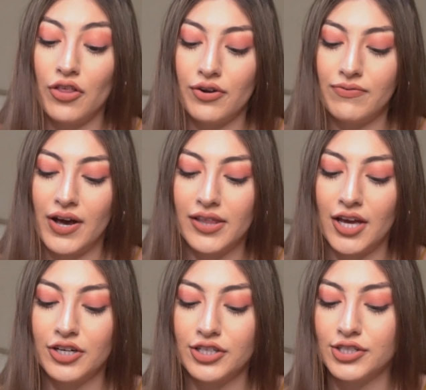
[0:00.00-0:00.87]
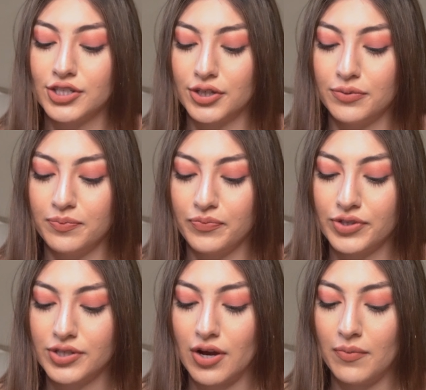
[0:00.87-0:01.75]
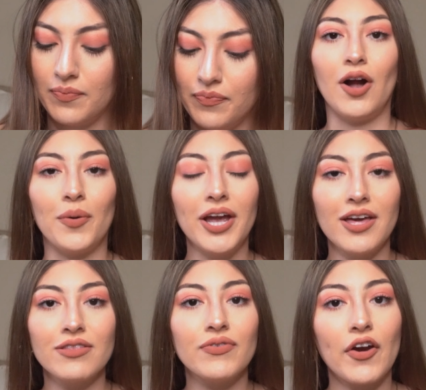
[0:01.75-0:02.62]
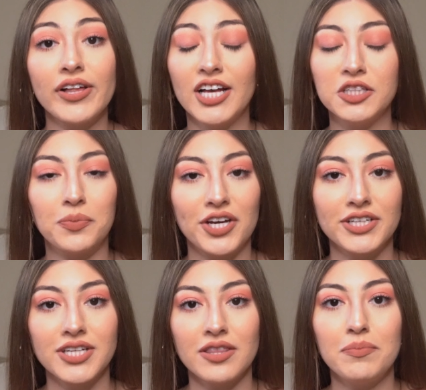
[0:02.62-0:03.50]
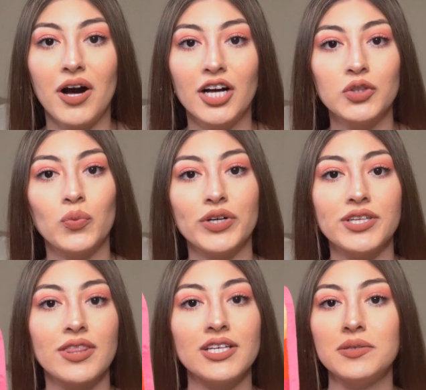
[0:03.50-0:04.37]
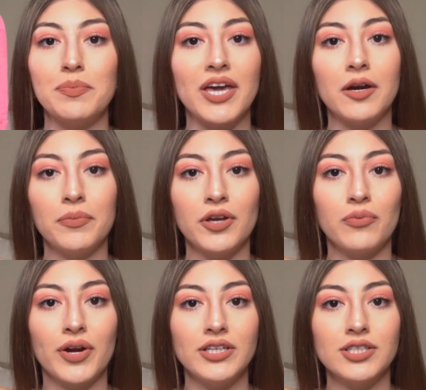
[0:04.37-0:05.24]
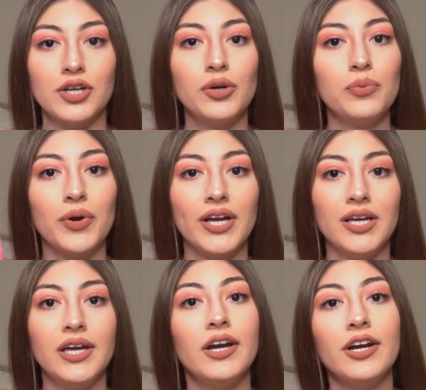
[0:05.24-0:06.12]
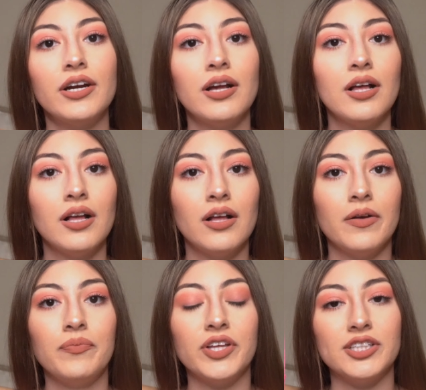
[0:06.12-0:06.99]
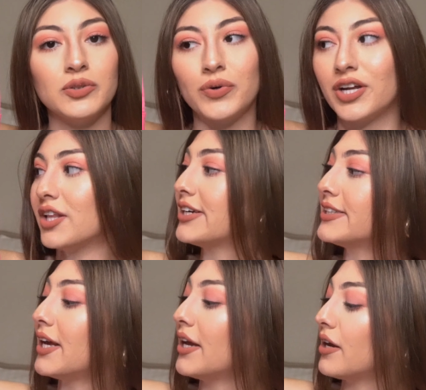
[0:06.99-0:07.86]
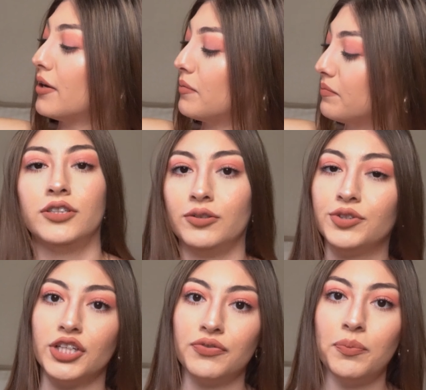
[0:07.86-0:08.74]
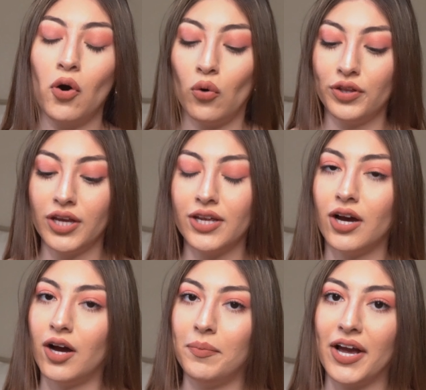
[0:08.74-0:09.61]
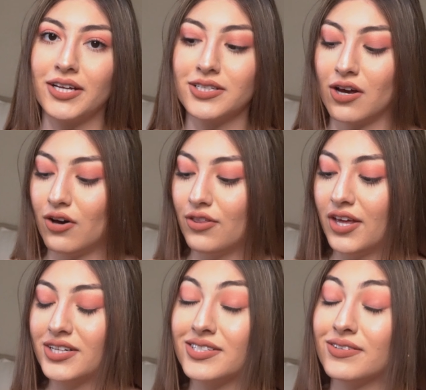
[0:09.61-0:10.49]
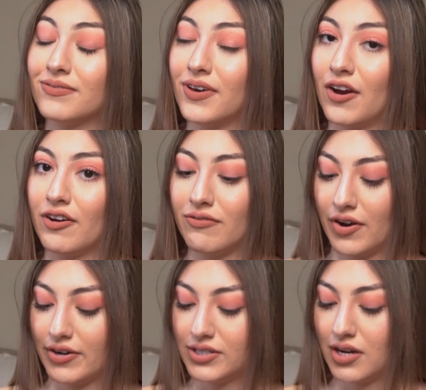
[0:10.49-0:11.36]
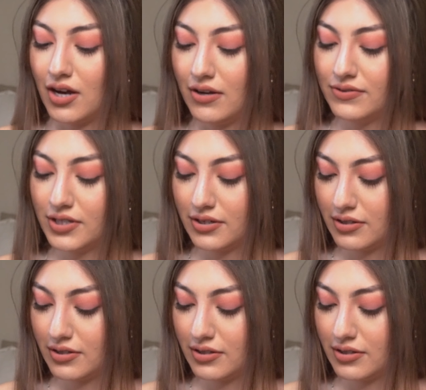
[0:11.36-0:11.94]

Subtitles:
other fine liners do. So, alright, and the very last product in the box was this makeup eraser right here. This is what it looks like. So just from holding it up, I can tell that it's very soft.